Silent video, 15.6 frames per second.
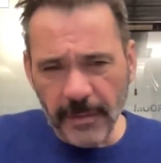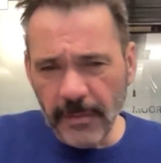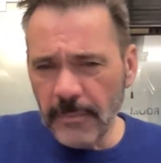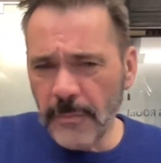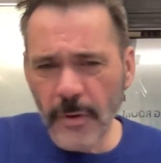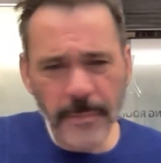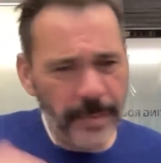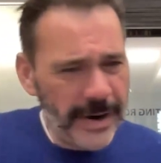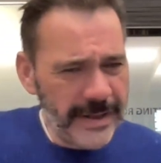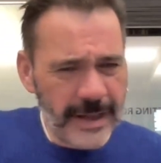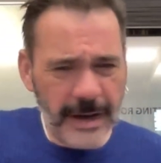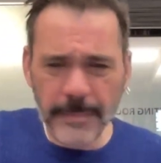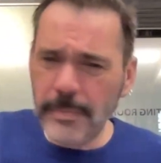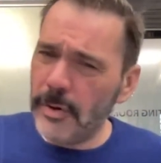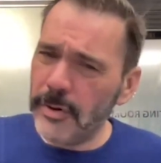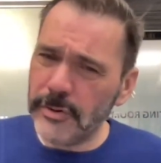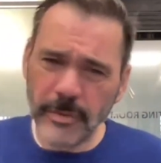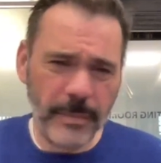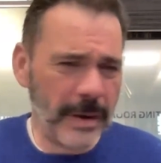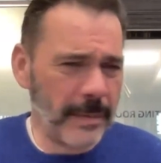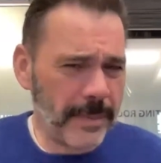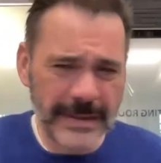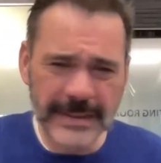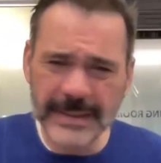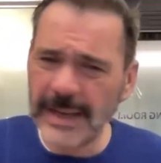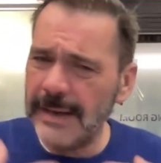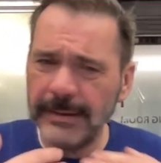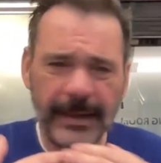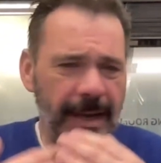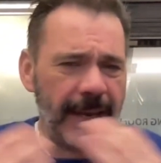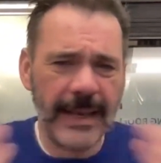more pineapple to make plastic
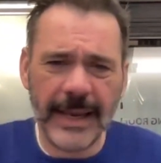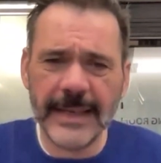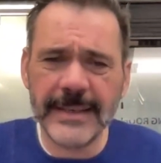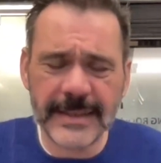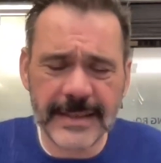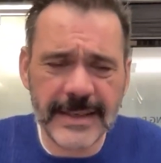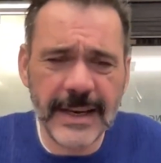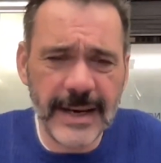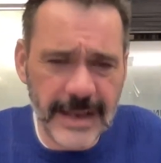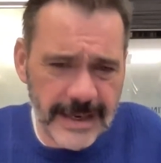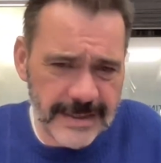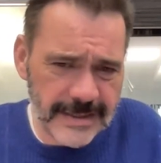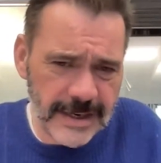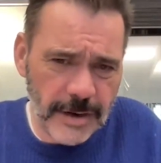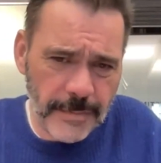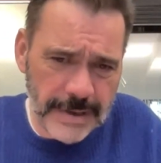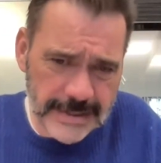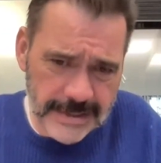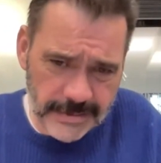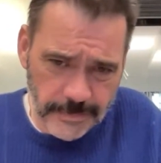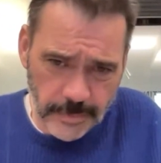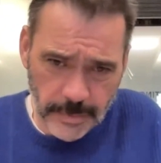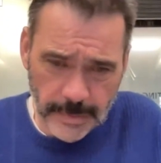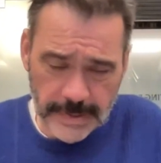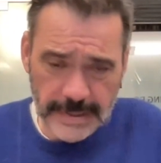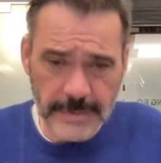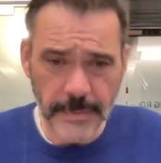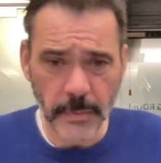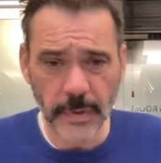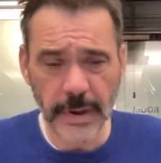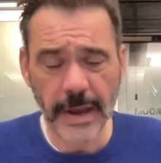it is still it's still a massive problem.
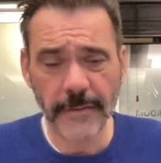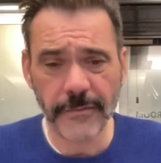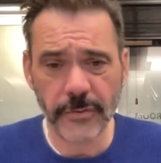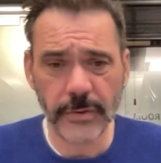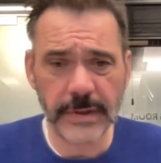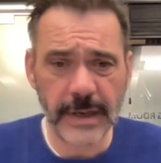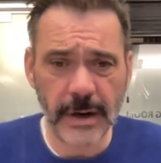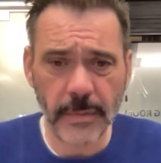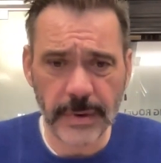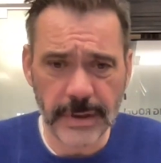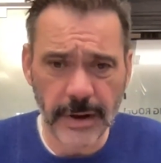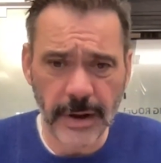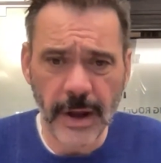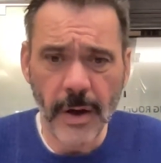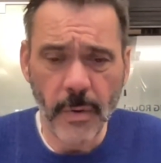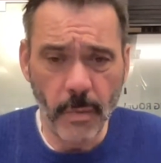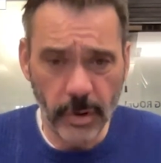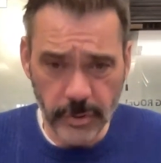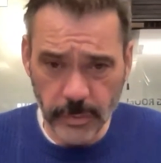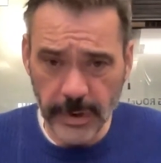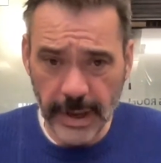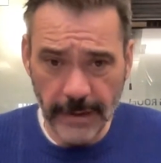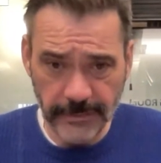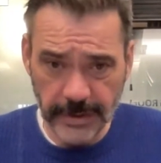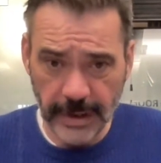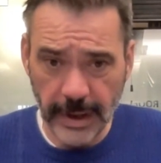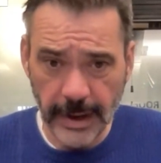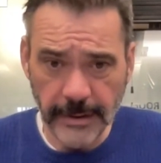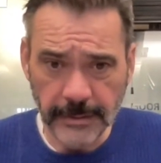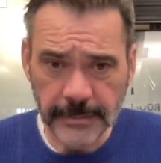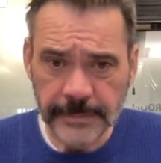That's mean we have to deal with the, uh, what we have
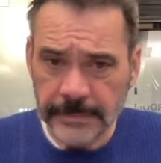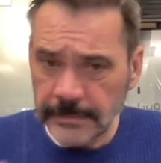there,